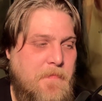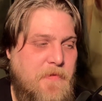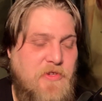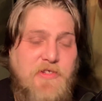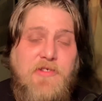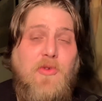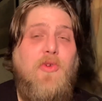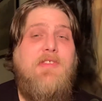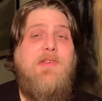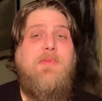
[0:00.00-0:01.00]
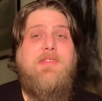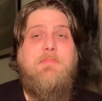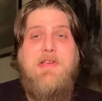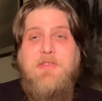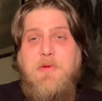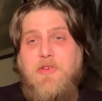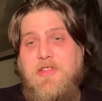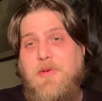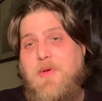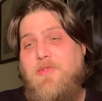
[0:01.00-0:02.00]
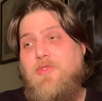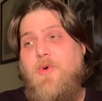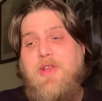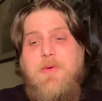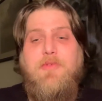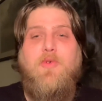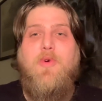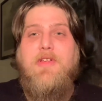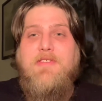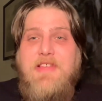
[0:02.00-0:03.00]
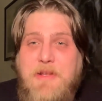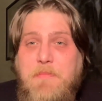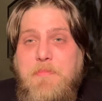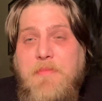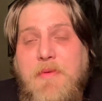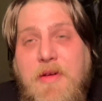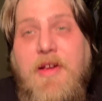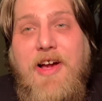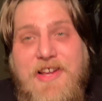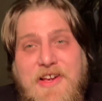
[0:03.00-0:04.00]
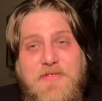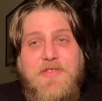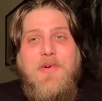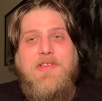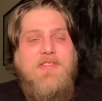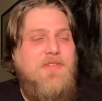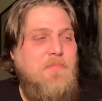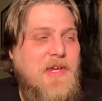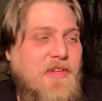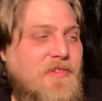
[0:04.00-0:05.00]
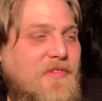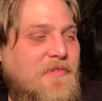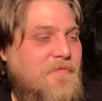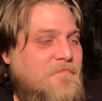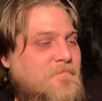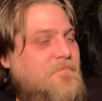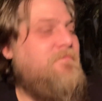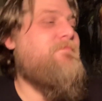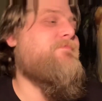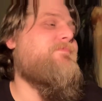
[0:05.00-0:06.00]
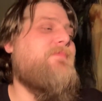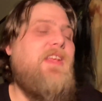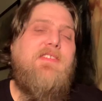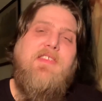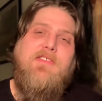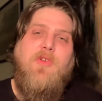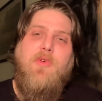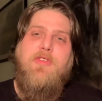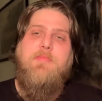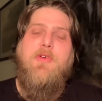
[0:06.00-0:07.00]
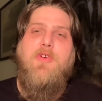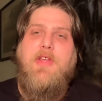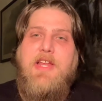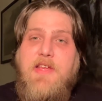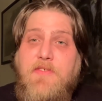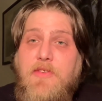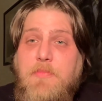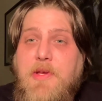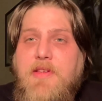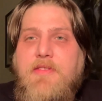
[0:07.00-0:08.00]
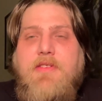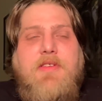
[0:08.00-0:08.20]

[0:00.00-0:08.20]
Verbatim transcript: So Jesus told us he was the peacemaker. He said that when he was going, he was going to send a gift to us, peace. He sends the Holy Spirit and it gives us peace.